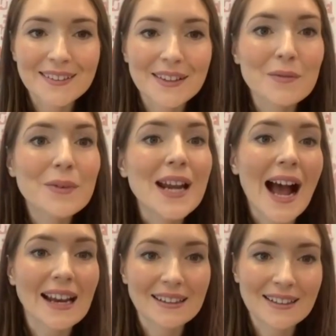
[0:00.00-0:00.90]
the
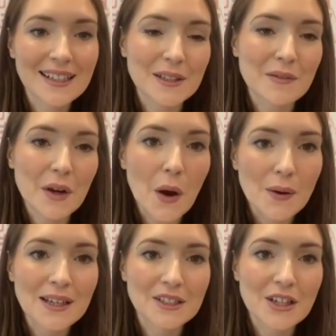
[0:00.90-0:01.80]
realities of a
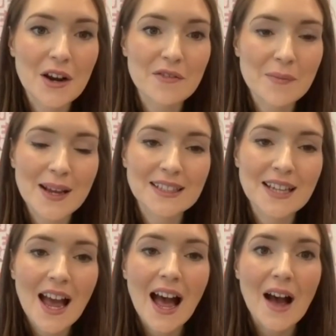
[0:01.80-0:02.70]
coalition government
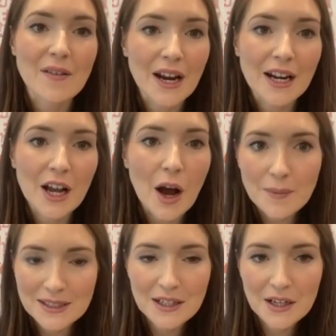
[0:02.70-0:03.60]
have kind of come
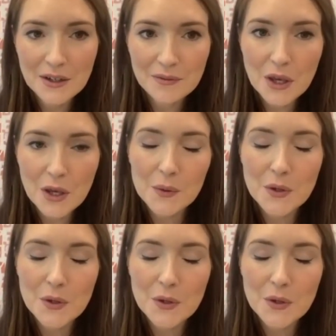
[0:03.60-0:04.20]
into clear view.